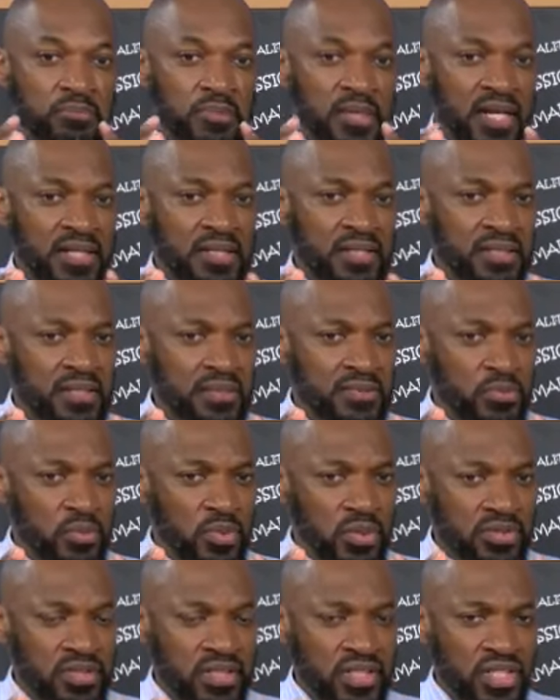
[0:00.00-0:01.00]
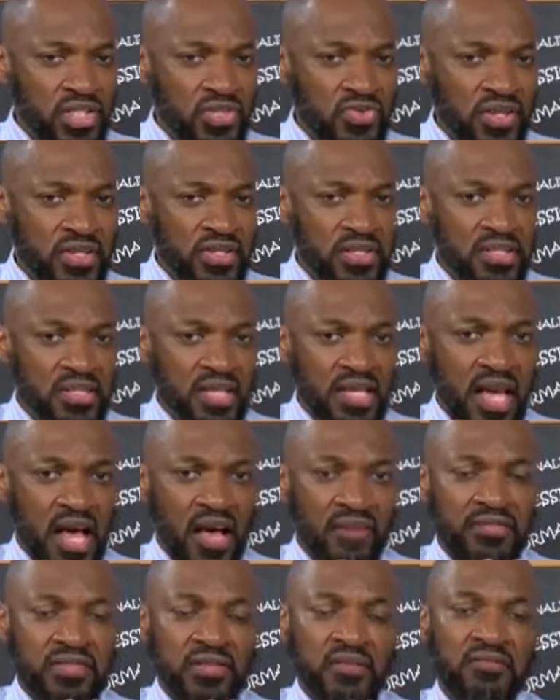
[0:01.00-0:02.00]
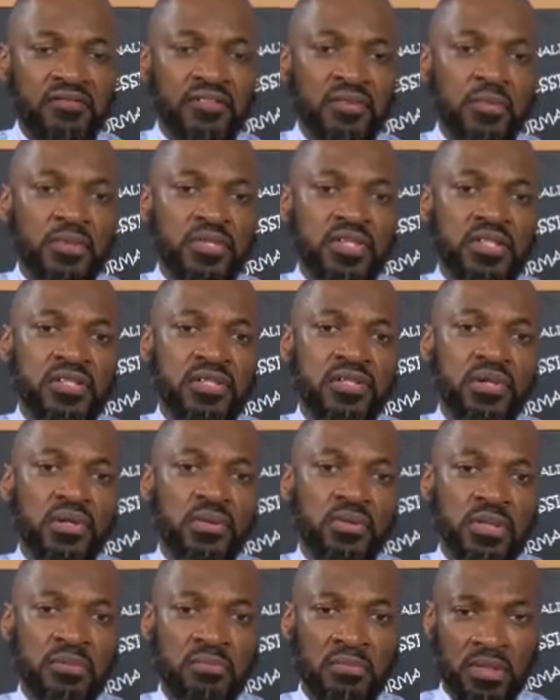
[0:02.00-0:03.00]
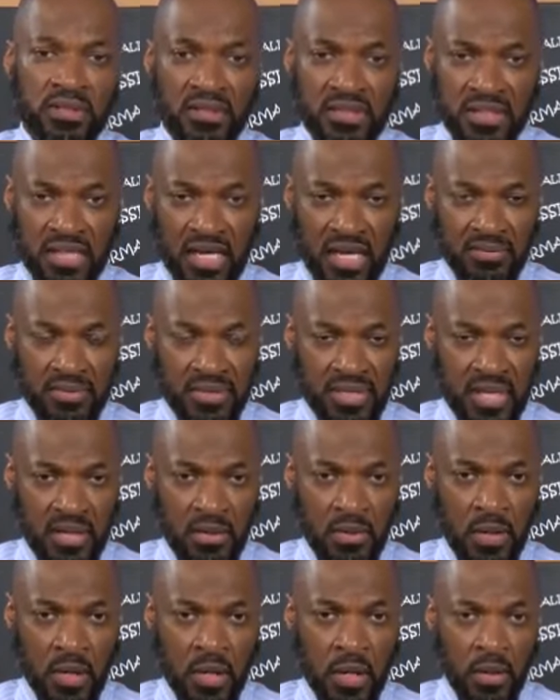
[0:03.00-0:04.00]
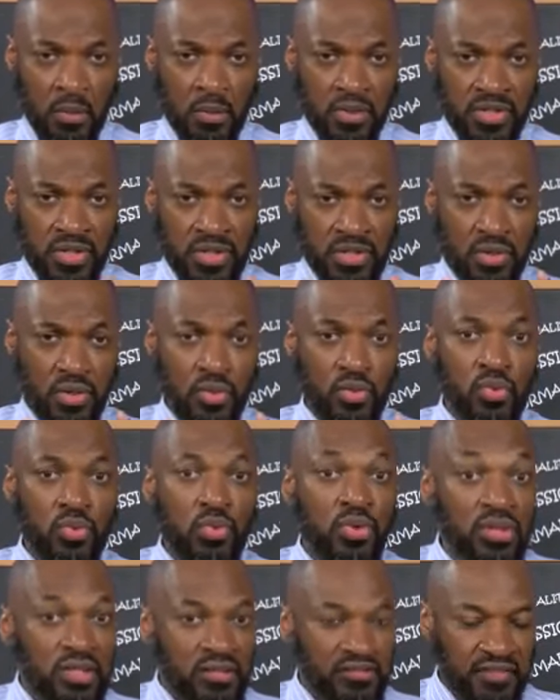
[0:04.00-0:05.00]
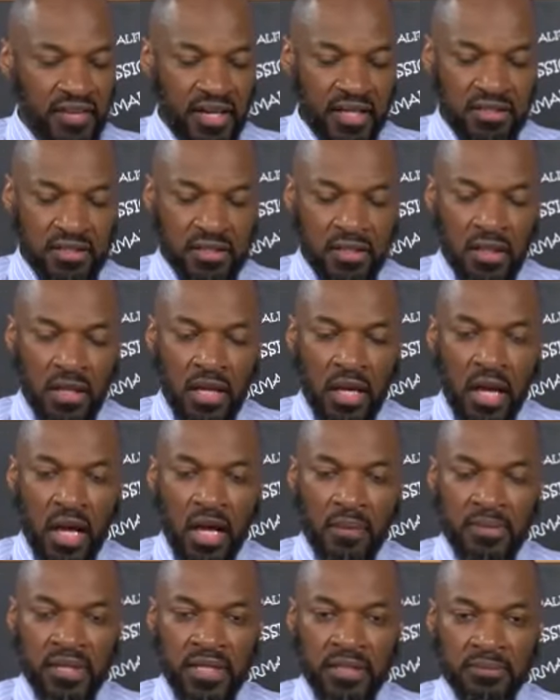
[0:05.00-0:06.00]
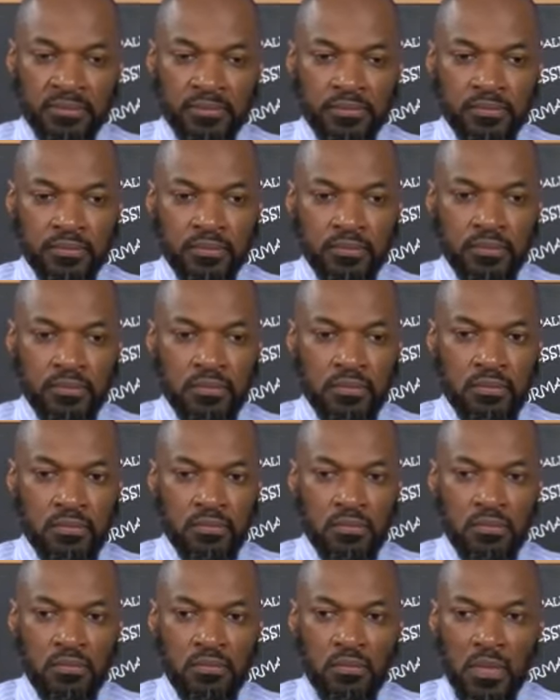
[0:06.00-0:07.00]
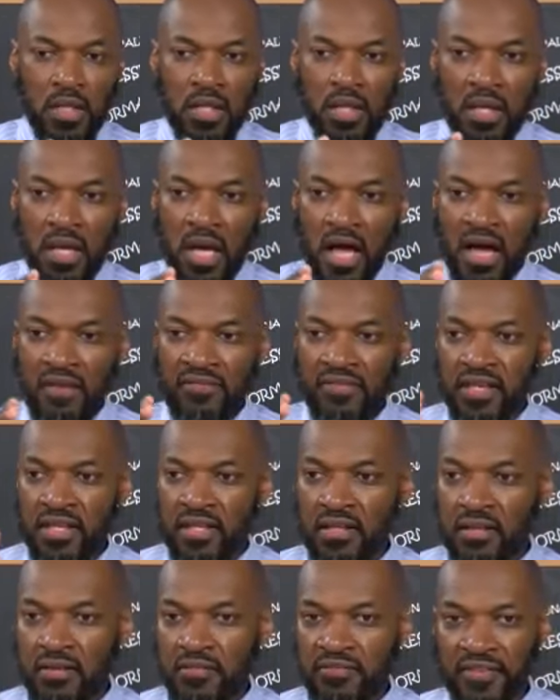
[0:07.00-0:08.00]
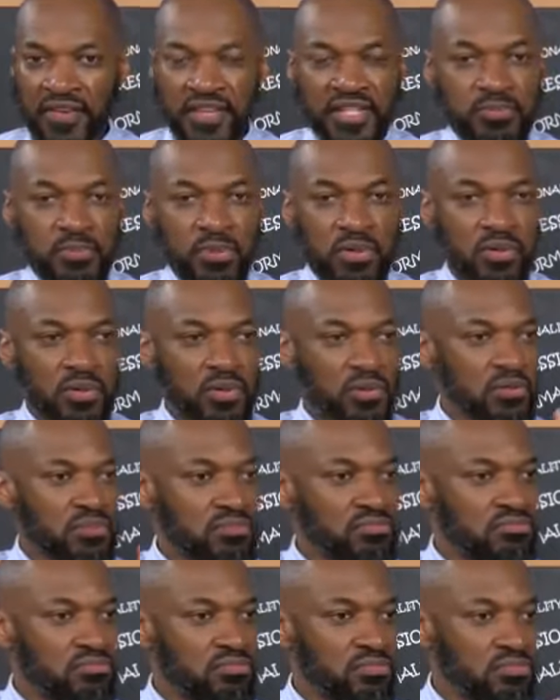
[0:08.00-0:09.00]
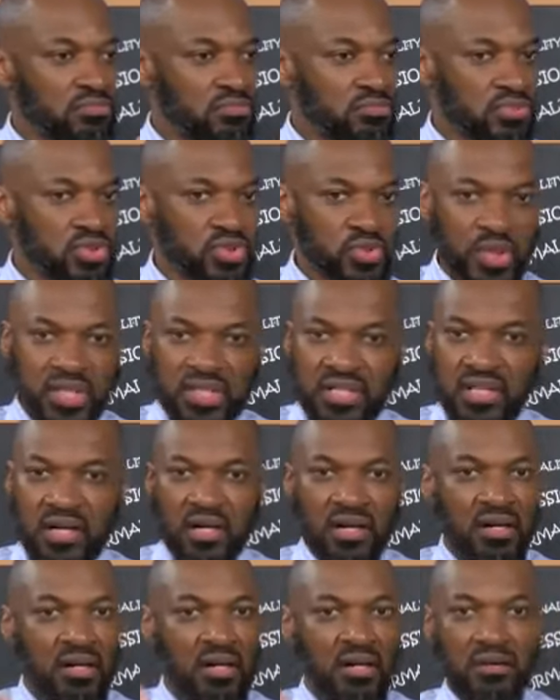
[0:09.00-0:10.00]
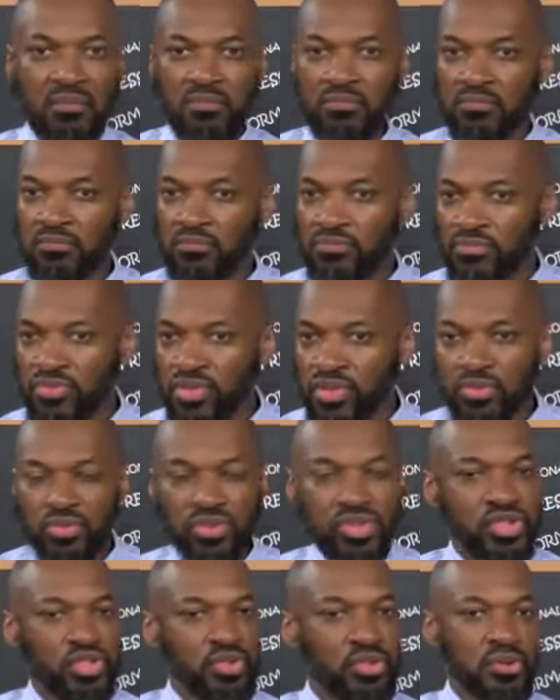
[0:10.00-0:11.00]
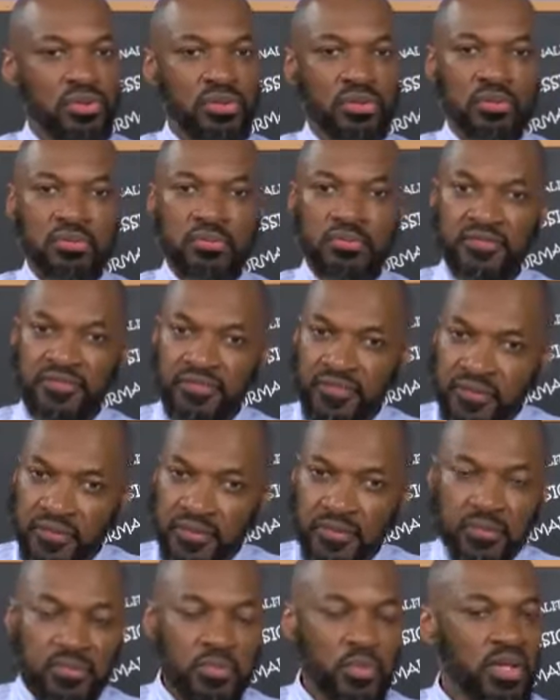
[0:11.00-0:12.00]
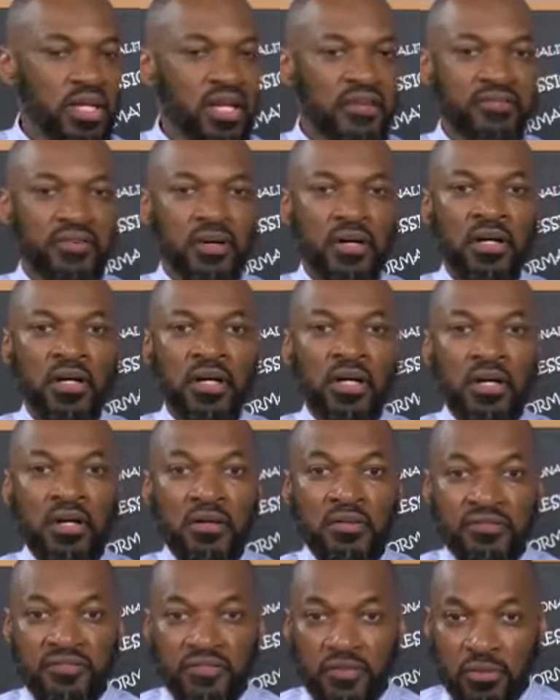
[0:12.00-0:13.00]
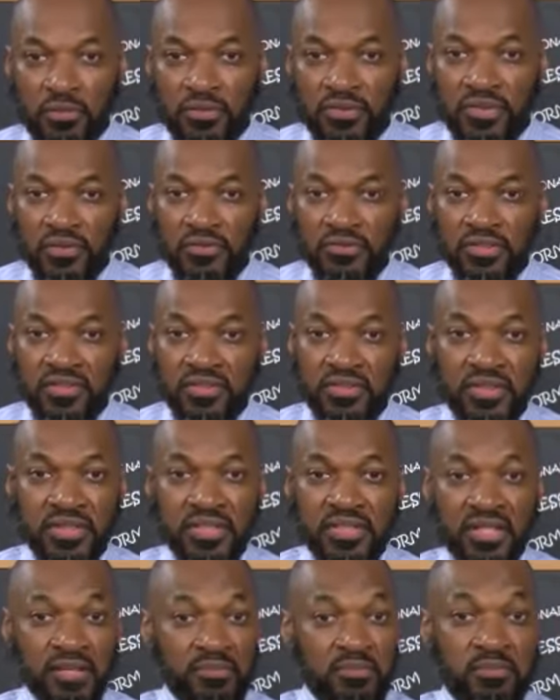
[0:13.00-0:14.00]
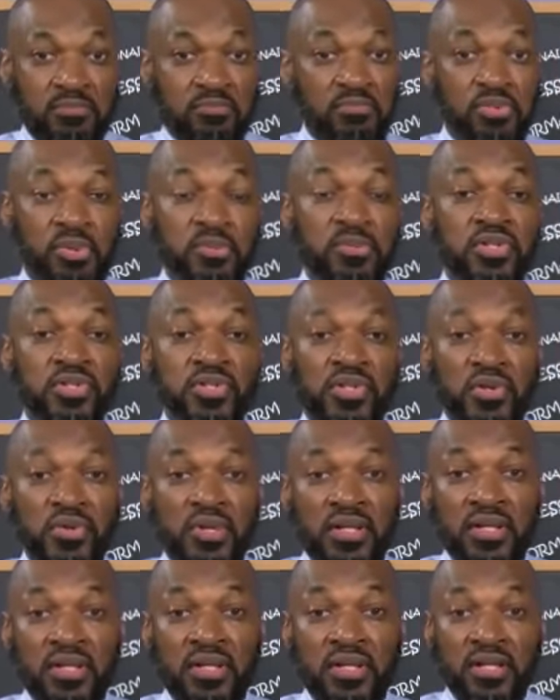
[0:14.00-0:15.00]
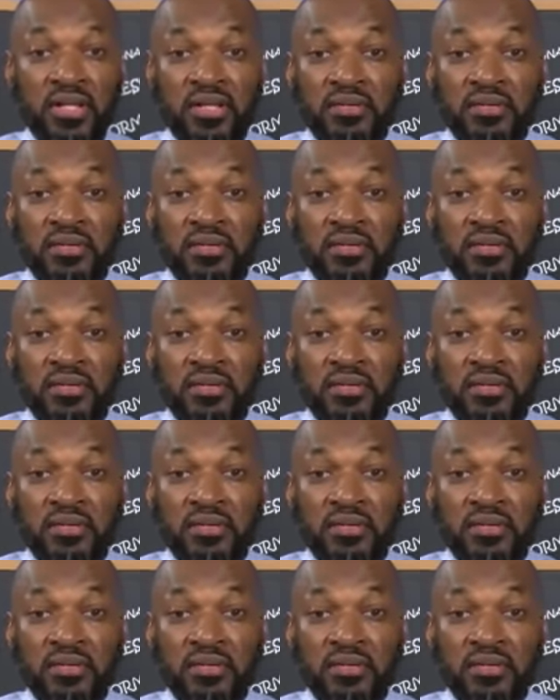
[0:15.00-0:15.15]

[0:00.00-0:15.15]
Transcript: And what's interesting is they have something which is known in modern times now, which is the Google effect. I mean, having Facebook, Twitter, YouTube, whatever forms of, I'm probably showing